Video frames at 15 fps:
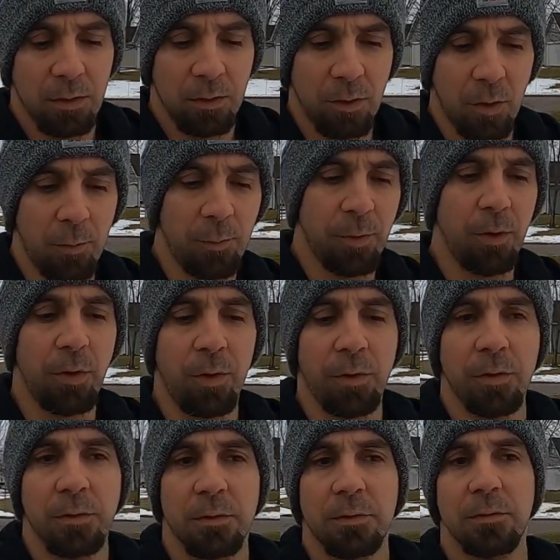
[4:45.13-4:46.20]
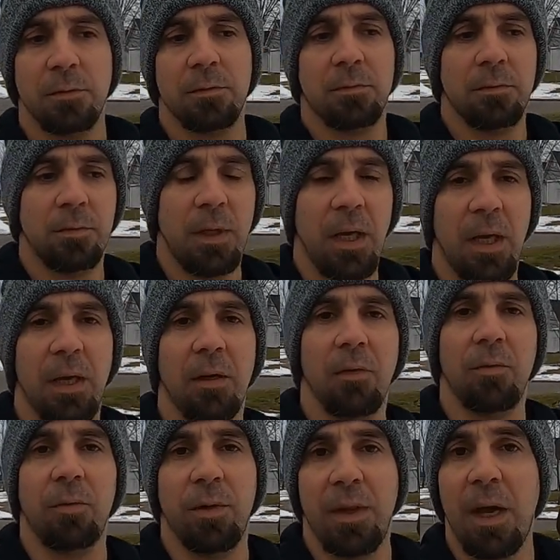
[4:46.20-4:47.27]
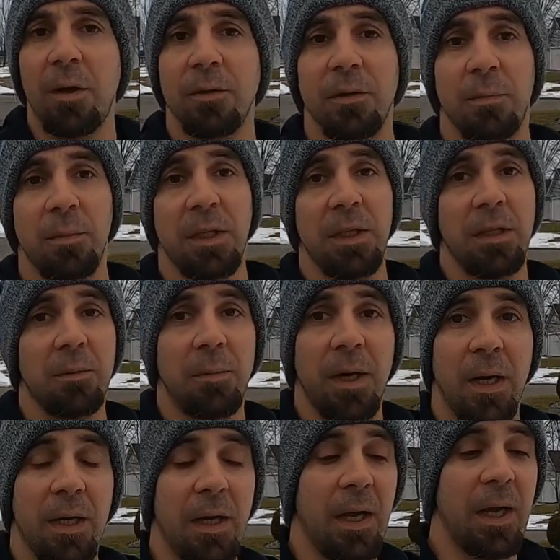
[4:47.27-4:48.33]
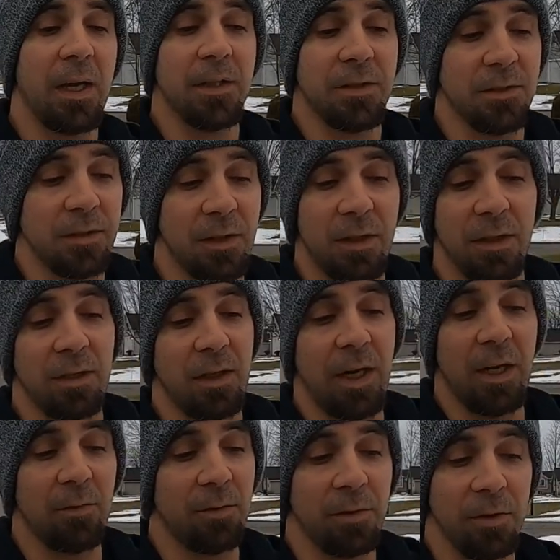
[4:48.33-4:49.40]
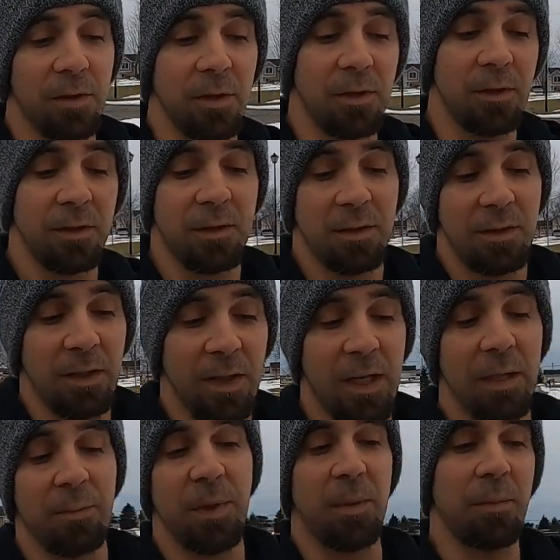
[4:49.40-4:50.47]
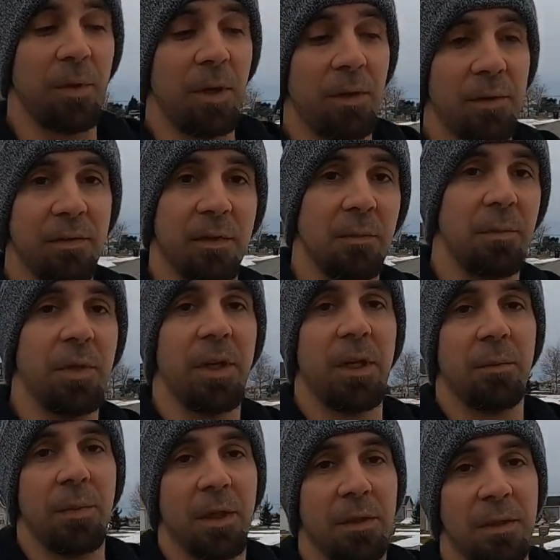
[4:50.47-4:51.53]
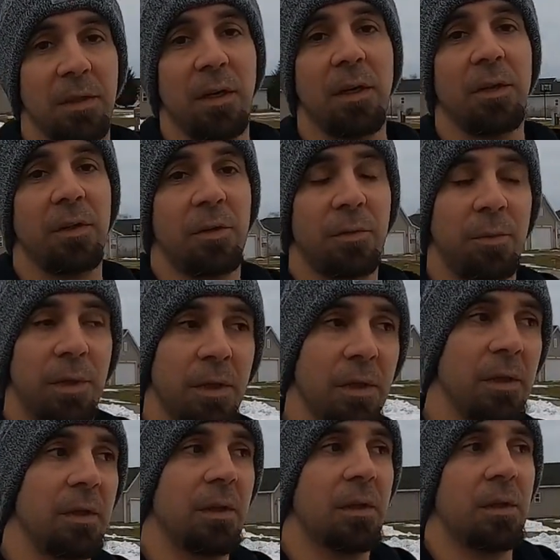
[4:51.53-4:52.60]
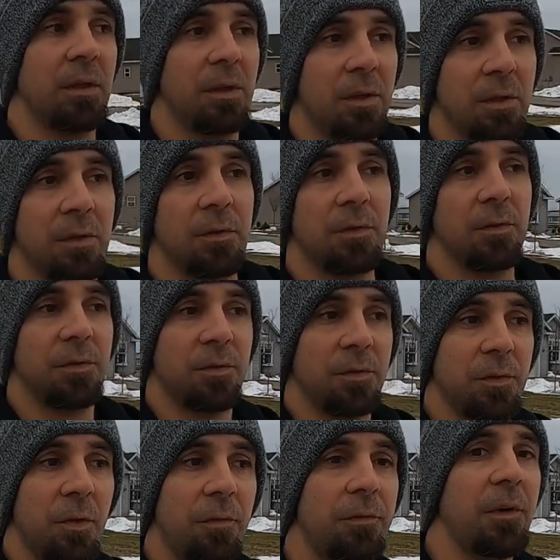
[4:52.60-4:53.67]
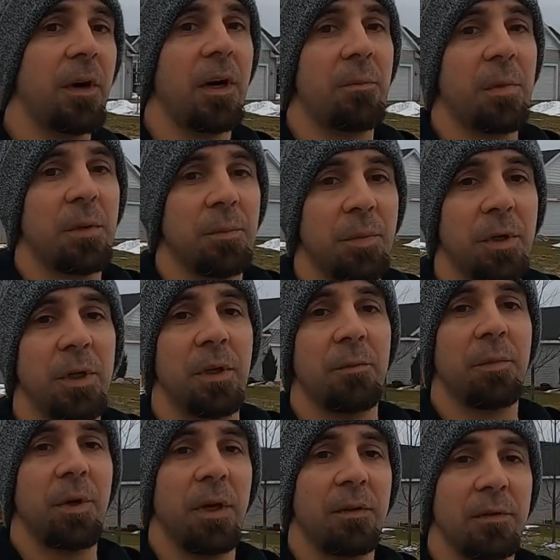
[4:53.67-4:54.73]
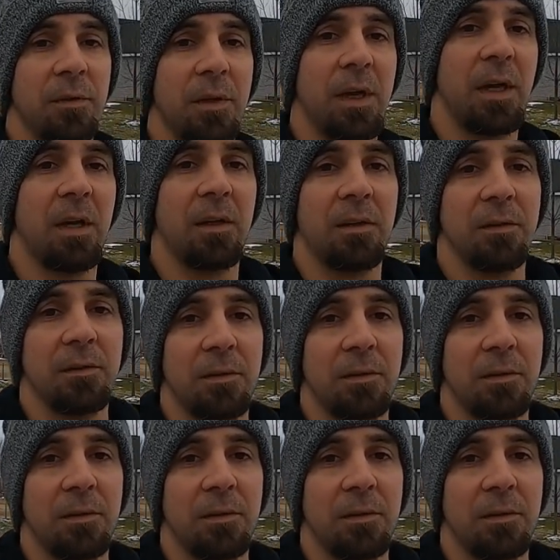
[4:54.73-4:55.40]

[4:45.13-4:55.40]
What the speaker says: GoPro 8 without the media mod, actually, a lot of people always complain about the audio, but so far I've been pretty impressed with that